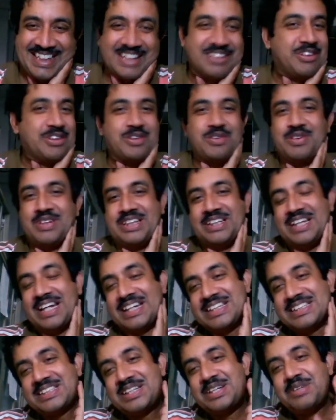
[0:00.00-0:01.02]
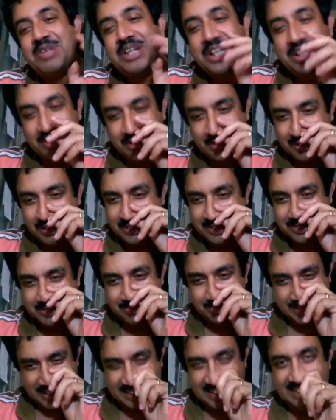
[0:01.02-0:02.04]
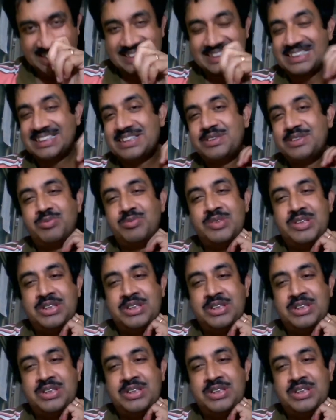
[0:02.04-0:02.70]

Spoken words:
I don't know whether that has any meaning or not, but that is it.